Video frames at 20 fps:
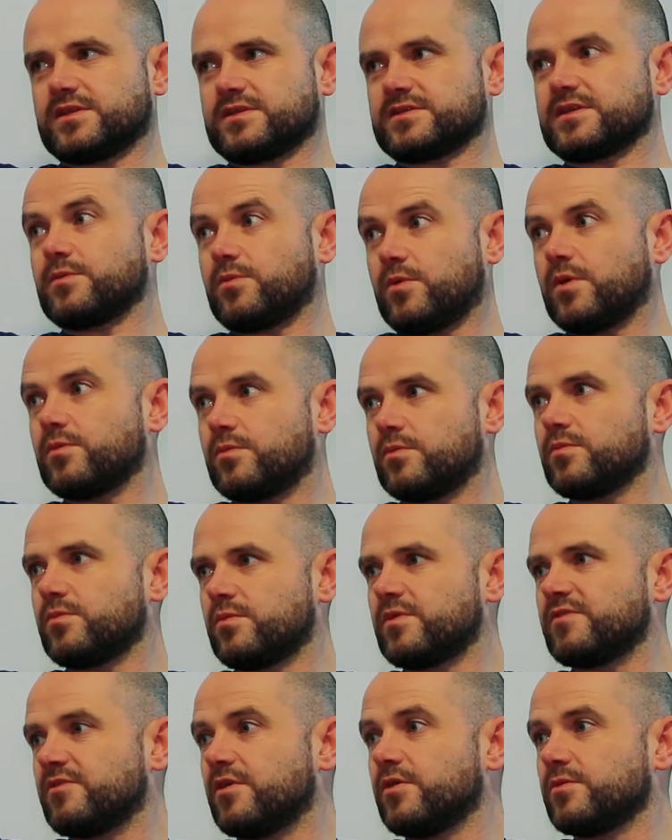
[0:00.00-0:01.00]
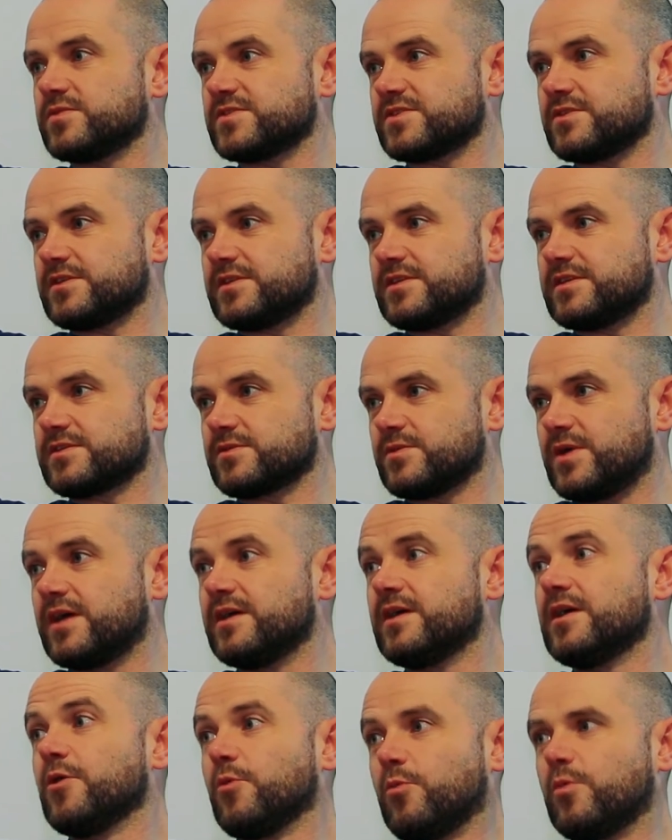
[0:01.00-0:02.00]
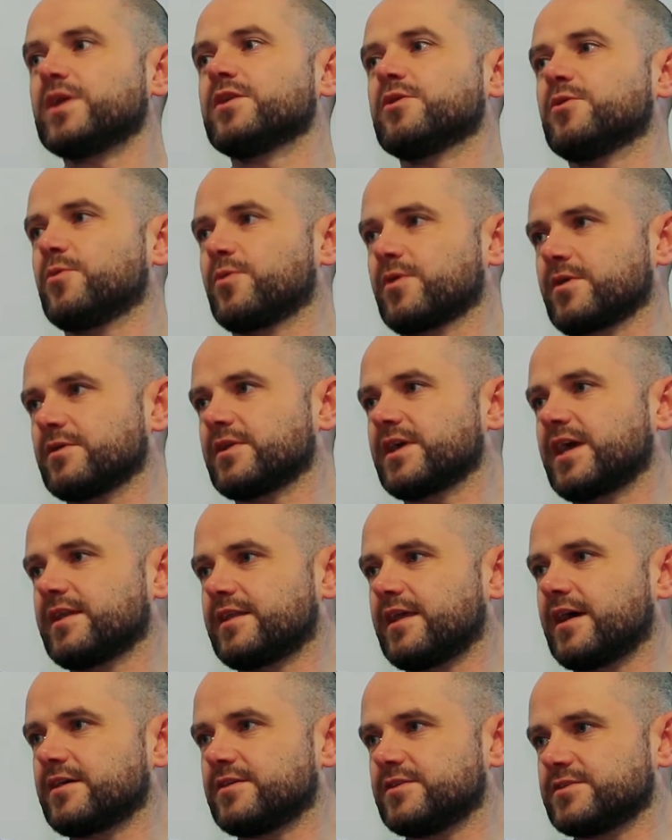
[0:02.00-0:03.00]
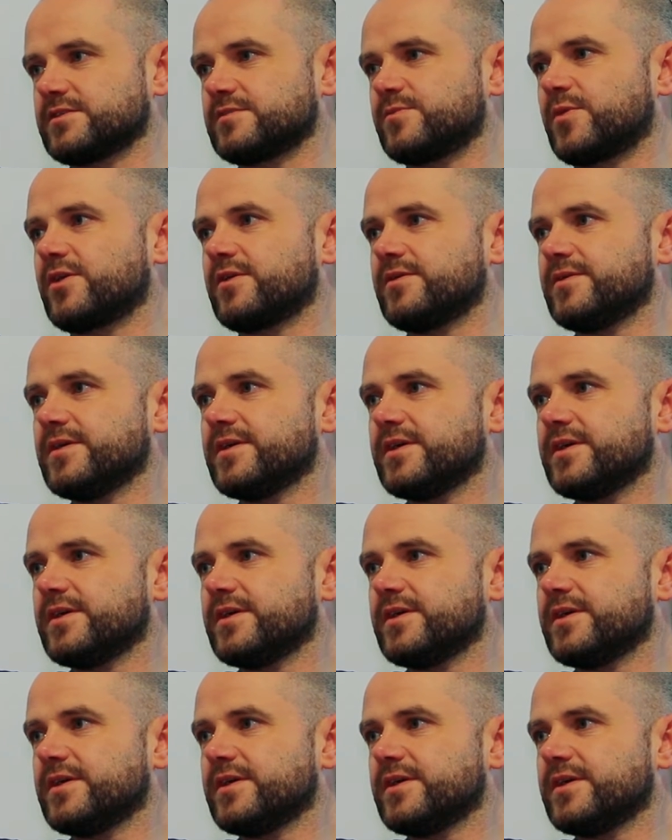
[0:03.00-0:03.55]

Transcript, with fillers: And they say, well, we've always done it this way. We know we're going to get that customer.